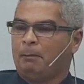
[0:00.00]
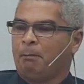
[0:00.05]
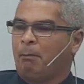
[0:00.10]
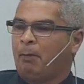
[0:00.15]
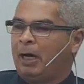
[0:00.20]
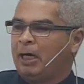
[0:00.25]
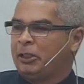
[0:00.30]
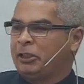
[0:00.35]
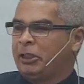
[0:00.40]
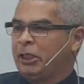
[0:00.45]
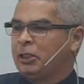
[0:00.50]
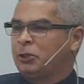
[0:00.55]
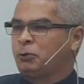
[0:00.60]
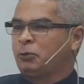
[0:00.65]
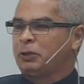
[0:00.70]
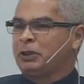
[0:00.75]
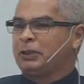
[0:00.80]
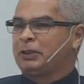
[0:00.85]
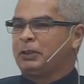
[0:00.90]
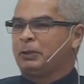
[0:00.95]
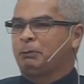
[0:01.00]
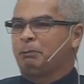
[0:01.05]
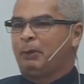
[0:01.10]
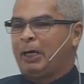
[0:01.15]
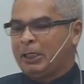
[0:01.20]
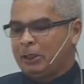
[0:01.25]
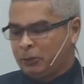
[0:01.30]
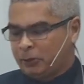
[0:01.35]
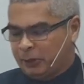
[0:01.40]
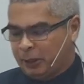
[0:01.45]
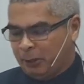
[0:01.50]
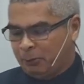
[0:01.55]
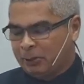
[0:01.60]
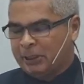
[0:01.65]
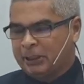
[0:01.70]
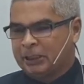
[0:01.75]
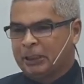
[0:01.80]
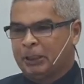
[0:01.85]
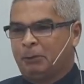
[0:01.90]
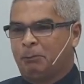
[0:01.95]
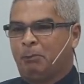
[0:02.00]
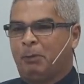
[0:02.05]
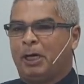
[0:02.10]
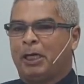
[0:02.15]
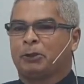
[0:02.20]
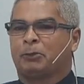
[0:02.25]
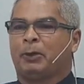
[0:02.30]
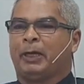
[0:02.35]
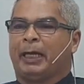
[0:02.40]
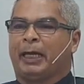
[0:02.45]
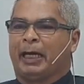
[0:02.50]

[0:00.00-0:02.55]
was he should be killed.